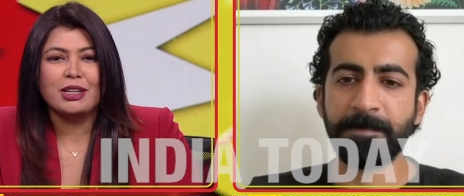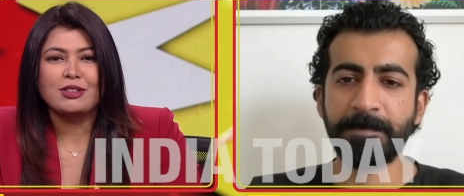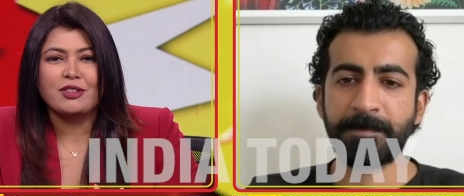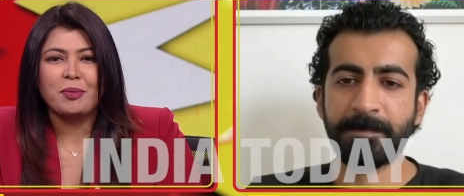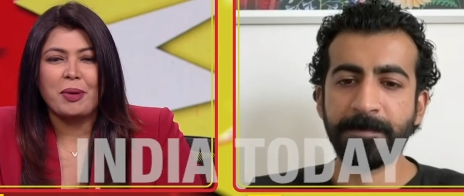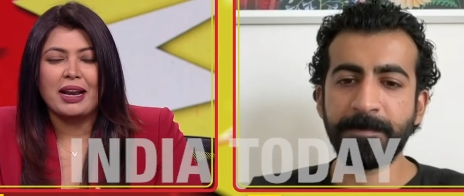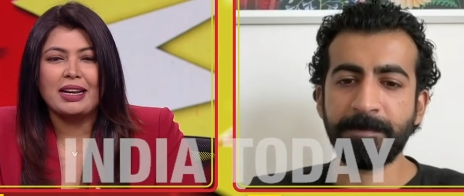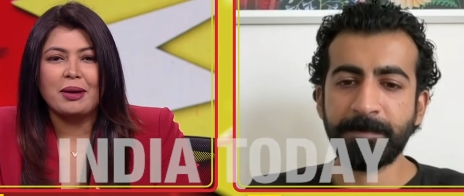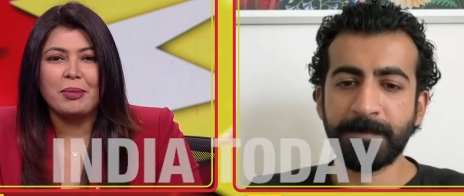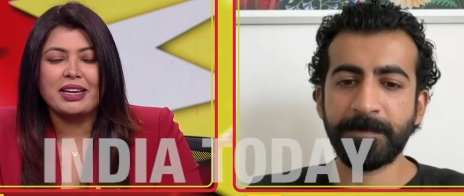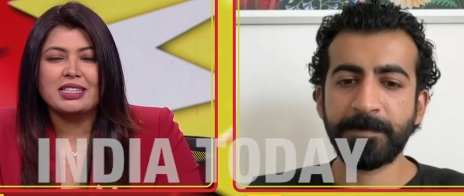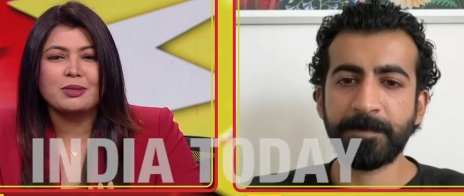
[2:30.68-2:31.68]
Speaker 1: months of the
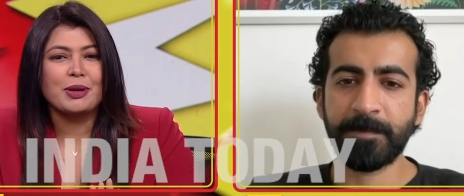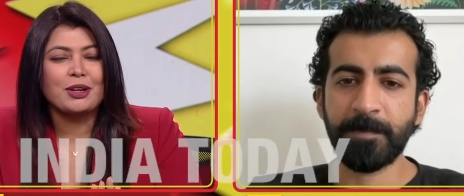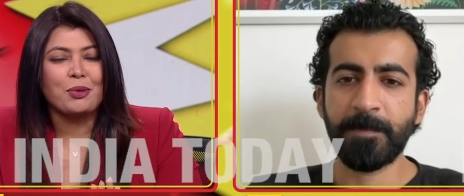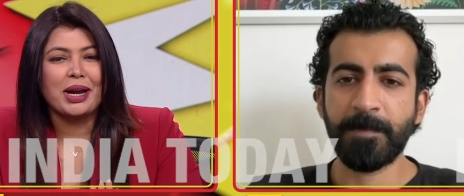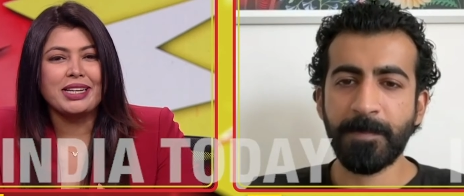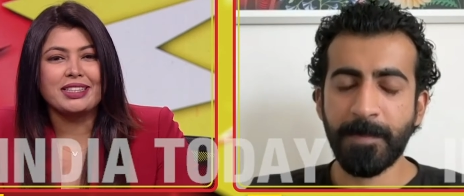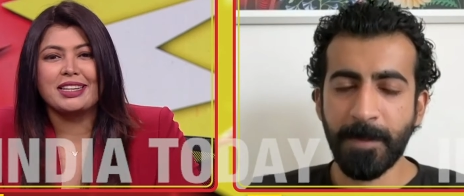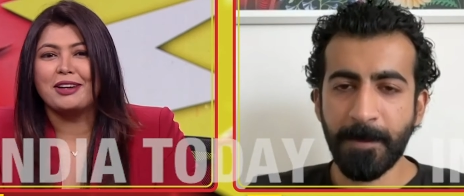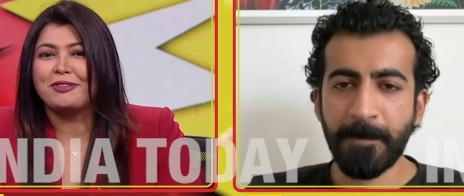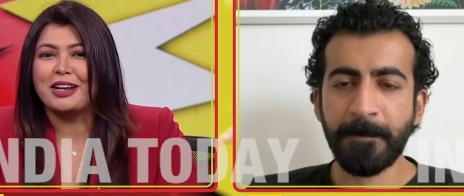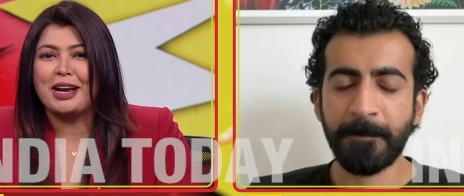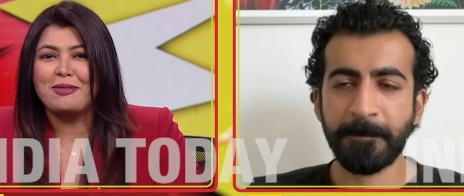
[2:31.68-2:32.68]
pandemic. It's been quite a
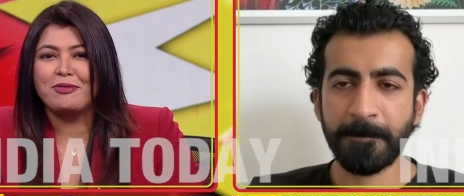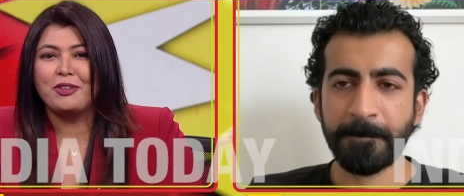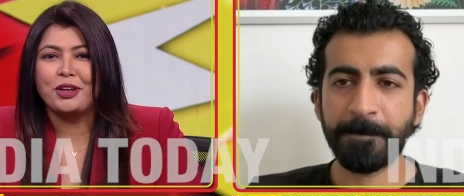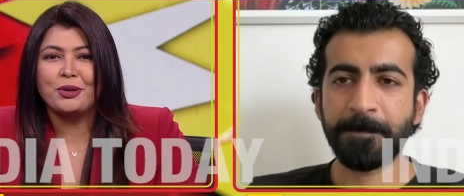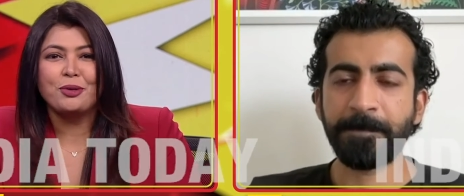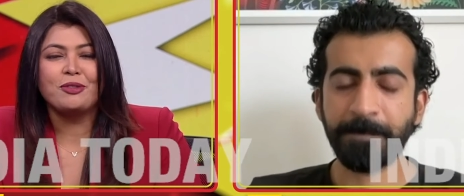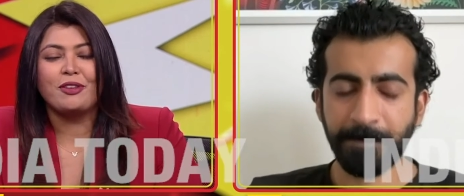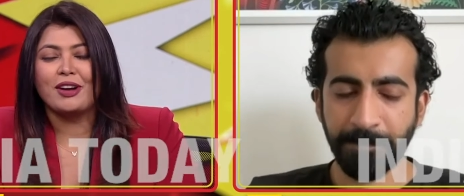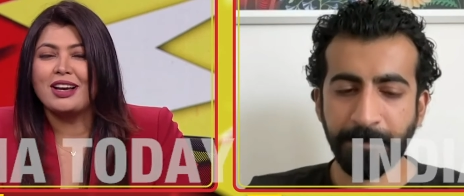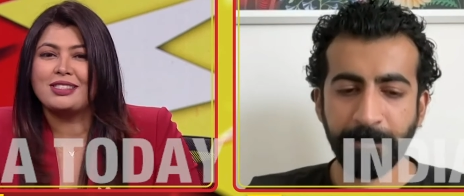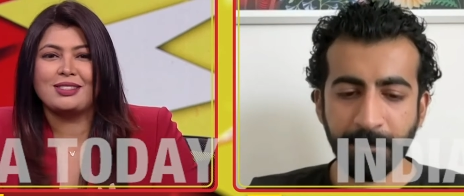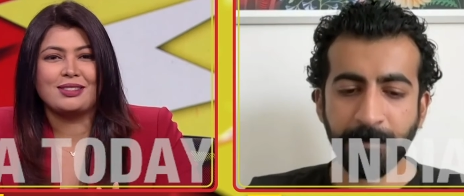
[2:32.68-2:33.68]
tough time for you, for
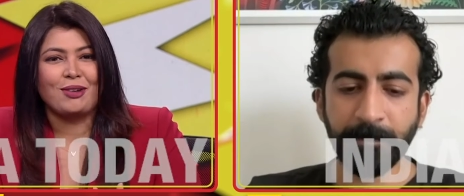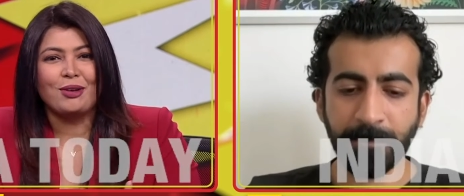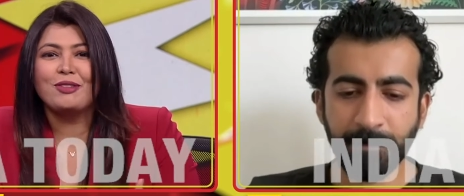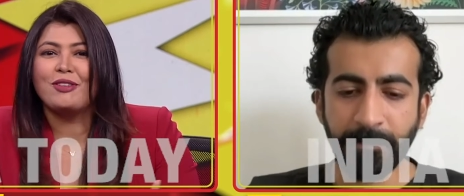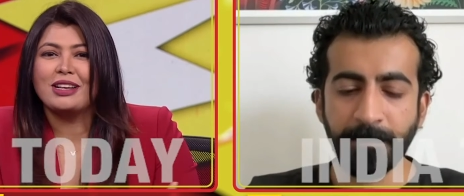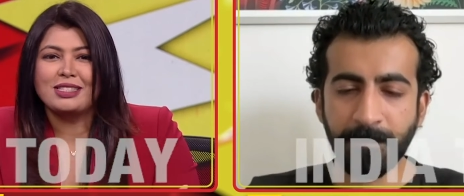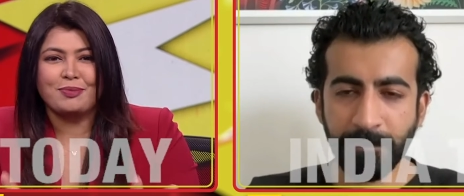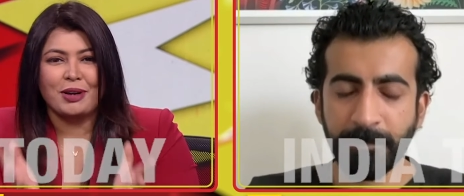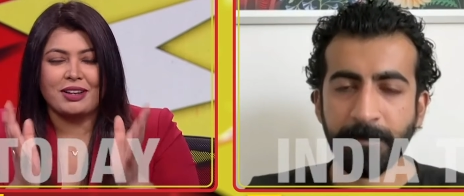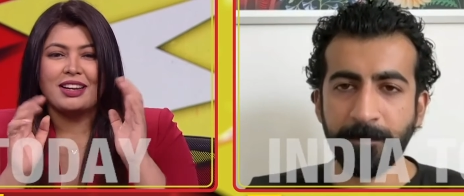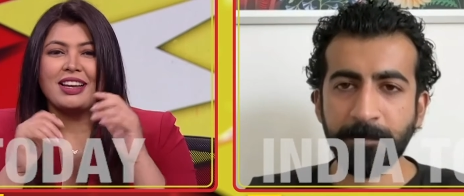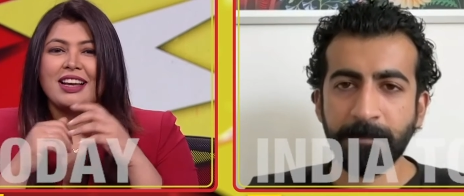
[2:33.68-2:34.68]
us, all of us,
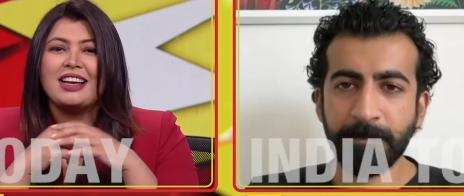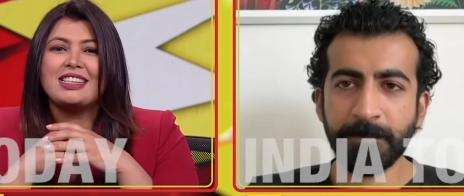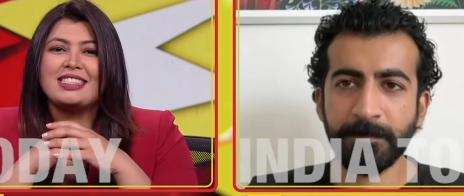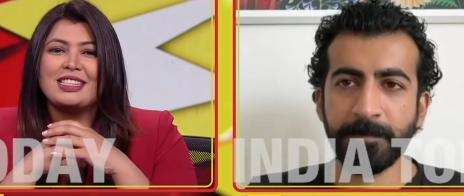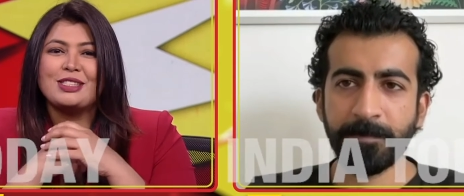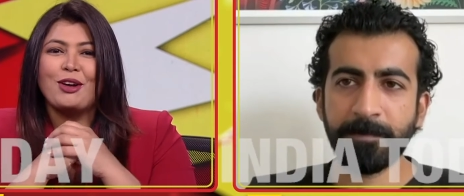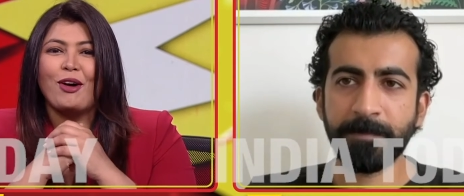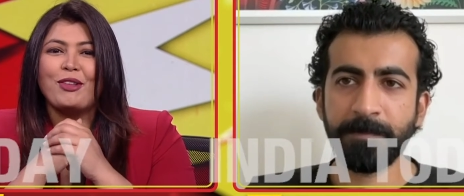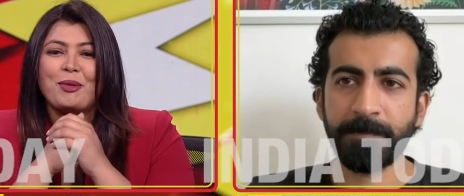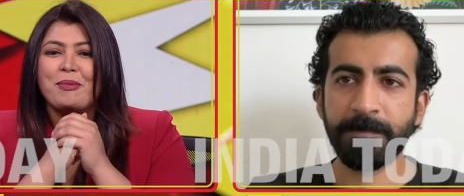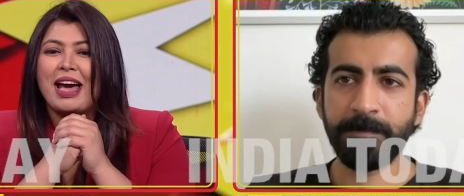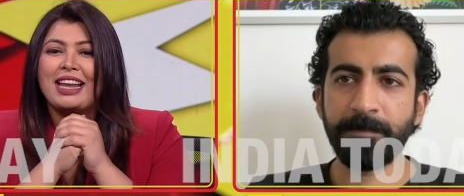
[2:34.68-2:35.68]
but since you're the
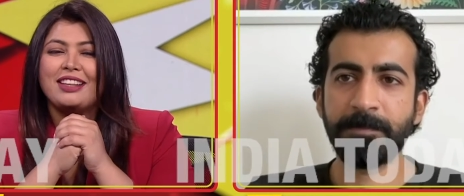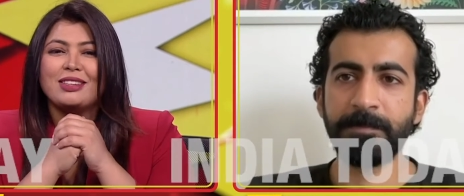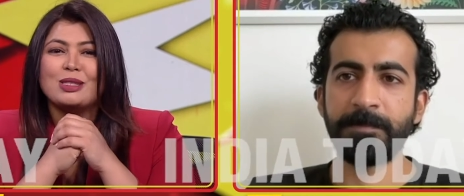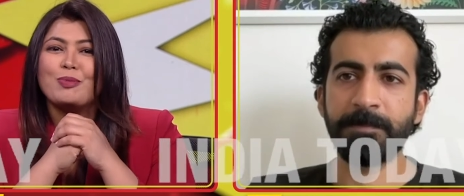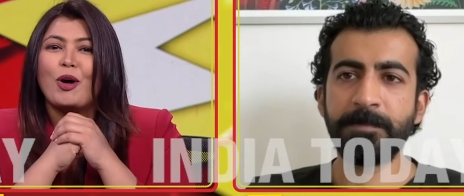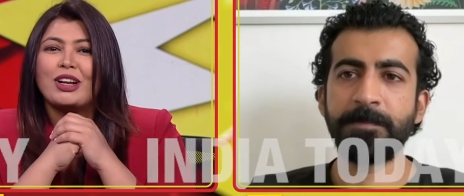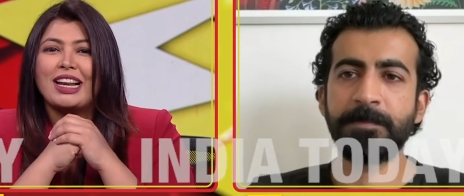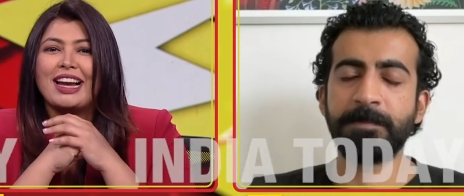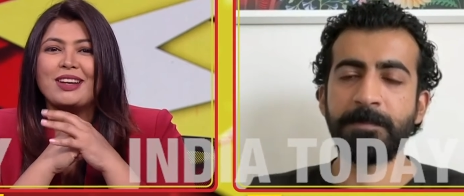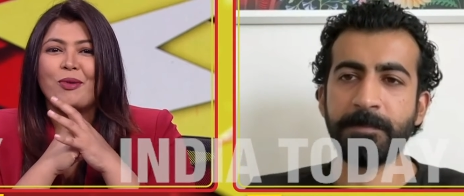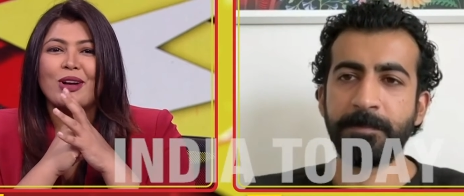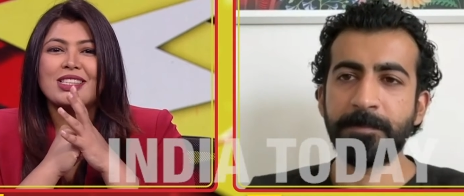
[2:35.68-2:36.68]
man in the
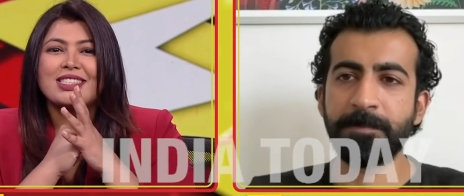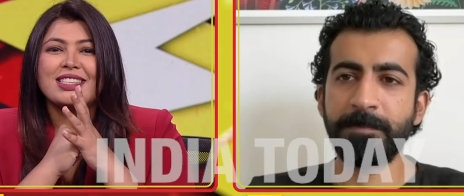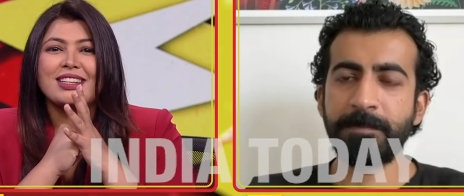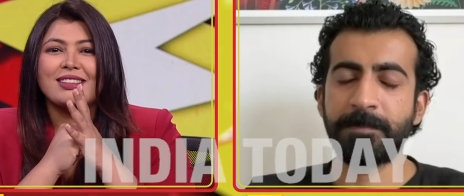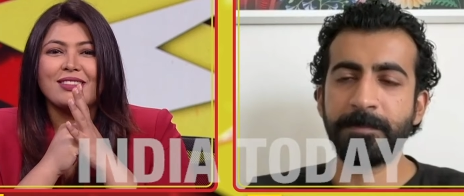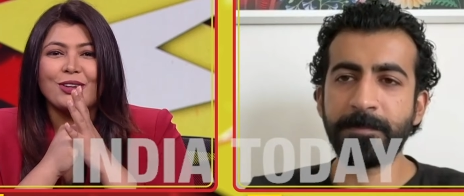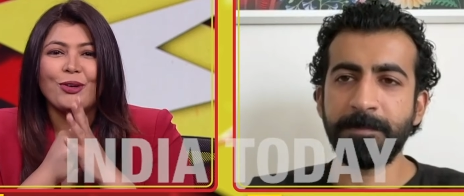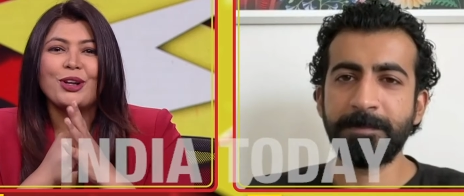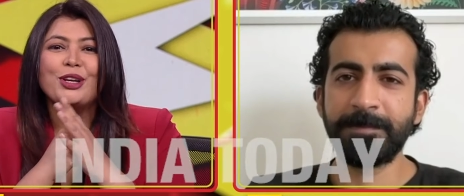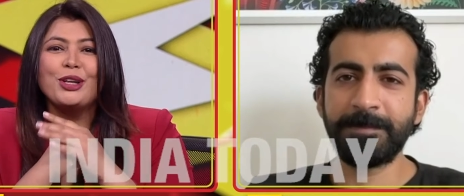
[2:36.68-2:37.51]
spotlight, what's the good